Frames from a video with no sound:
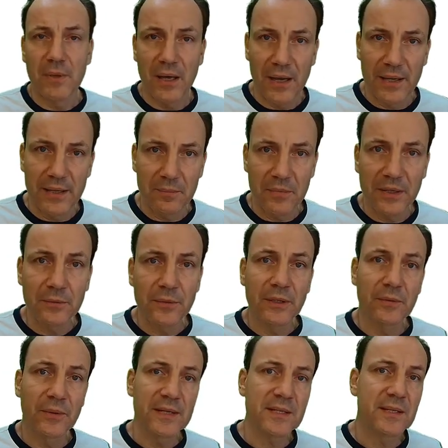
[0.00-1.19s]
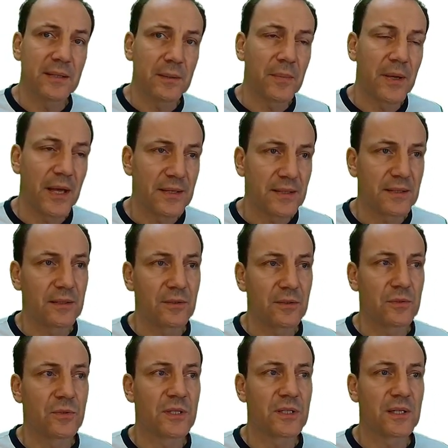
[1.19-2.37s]
I had many requests in the past that
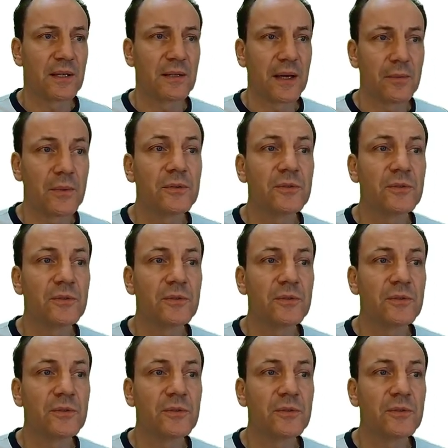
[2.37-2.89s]
users said, I want